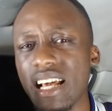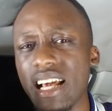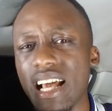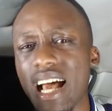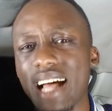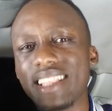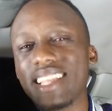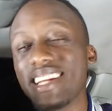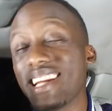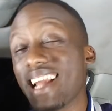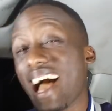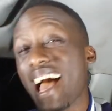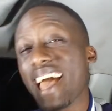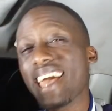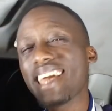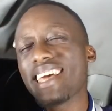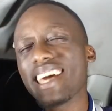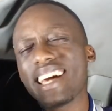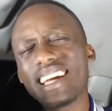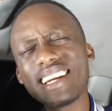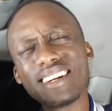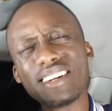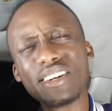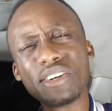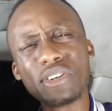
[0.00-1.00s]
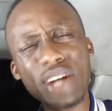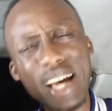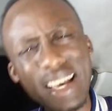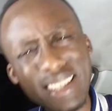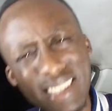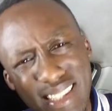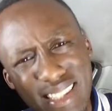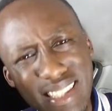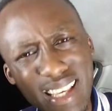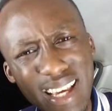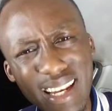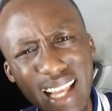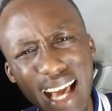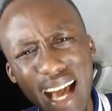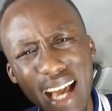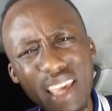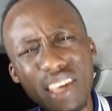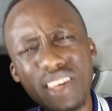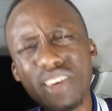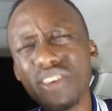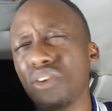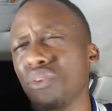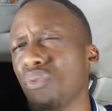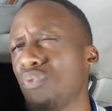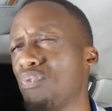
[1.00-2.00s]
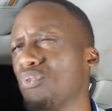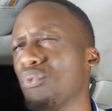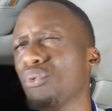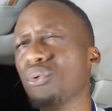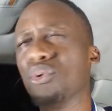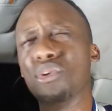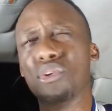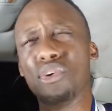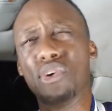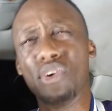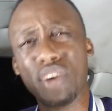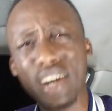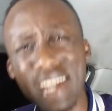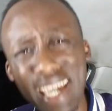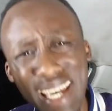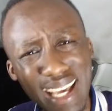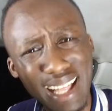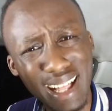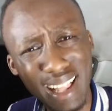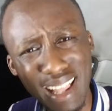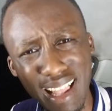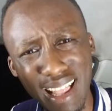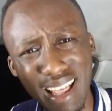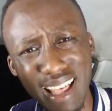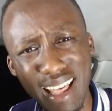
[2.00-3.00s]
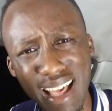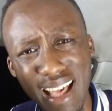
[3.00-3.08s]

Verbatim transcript: And then I get arrested. Are you for real?